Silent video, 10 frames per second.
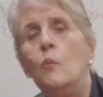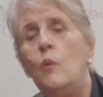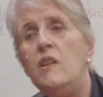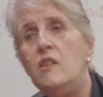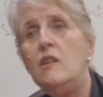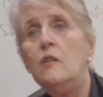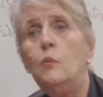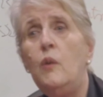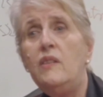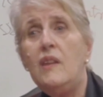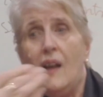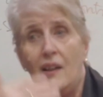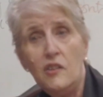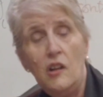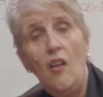We deal with the
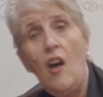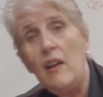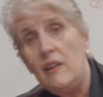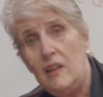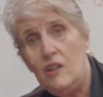underlying